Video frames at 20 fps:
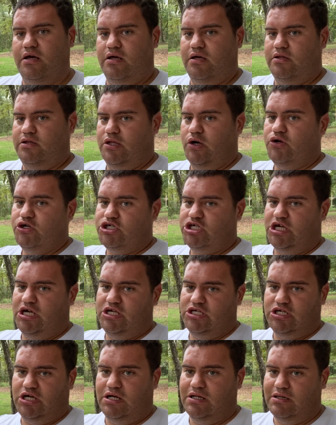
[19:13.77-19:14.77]
they'll
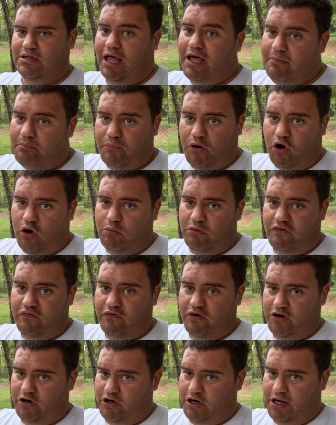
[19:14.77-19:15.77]
change a light bulb in
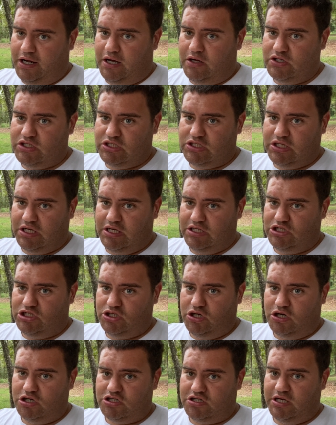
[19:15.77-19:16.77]
front of your house and
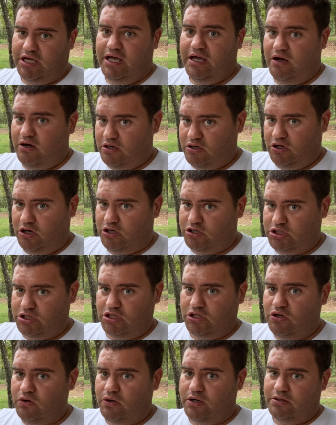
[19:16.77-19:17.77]
charge $800 to
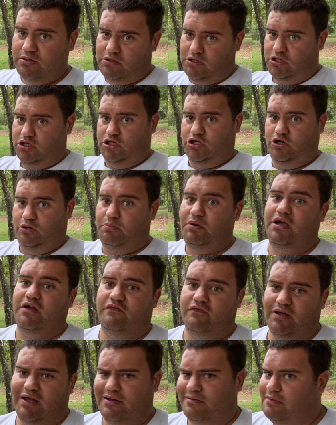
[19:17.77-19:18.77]
do it. You're paying.
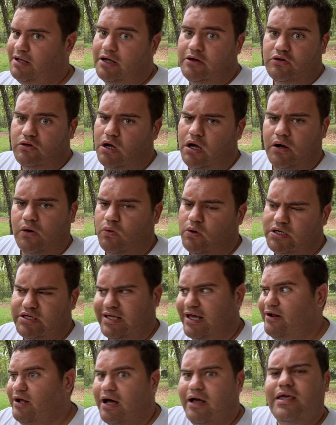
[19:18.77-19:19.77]
I don't know how it works.
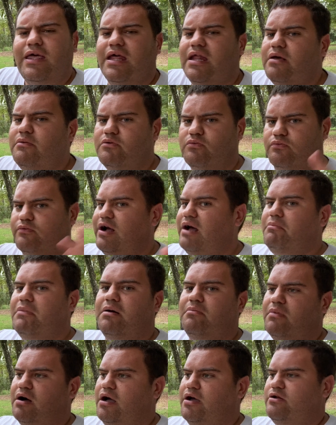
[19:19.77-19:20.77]
I can't even wrap my
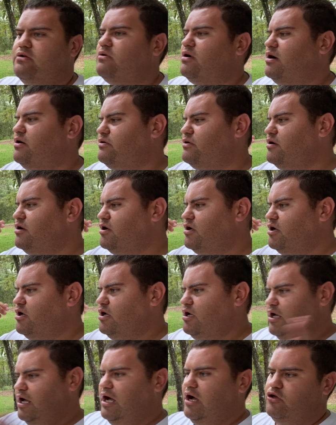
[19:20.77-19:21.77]
mind around
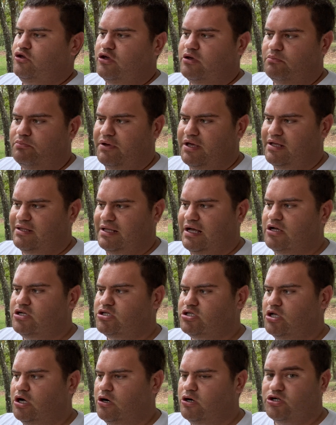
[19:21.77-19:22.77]
how you can pay
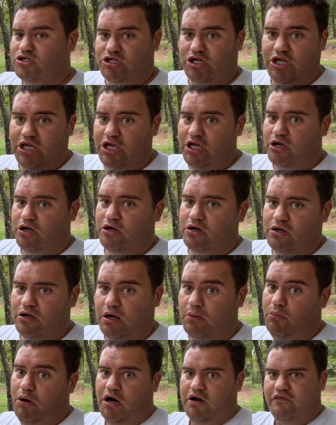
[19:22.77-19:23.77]
$1,000 a year,
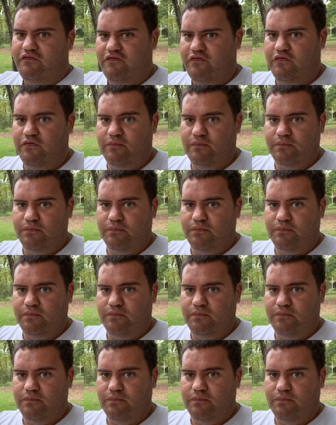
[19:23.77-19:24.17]
a month.